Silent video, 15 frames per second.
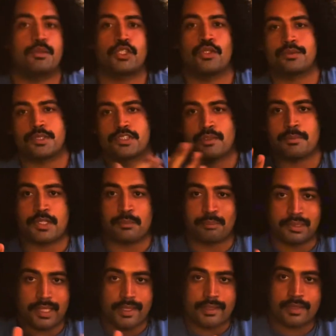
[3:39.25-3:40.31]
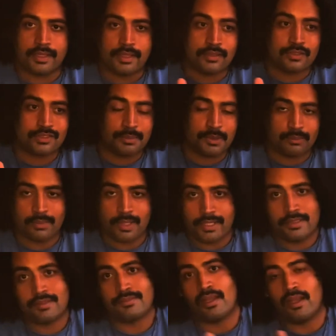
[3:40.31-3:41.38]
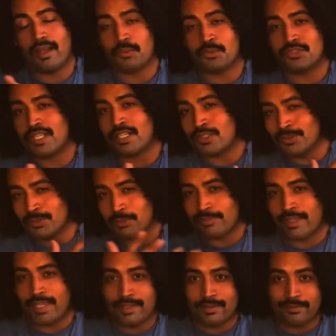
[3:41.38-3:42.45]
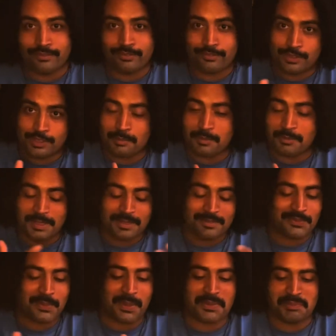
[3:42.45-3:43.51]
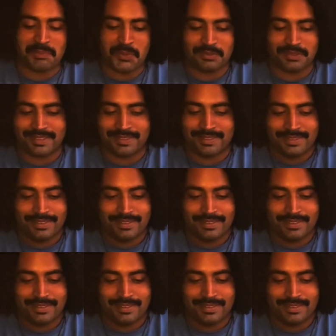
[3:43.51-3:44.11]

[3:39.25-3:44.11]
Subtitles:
terms of some of the plot and some of the writing, I was not a huge fan of some of it throughout the movie.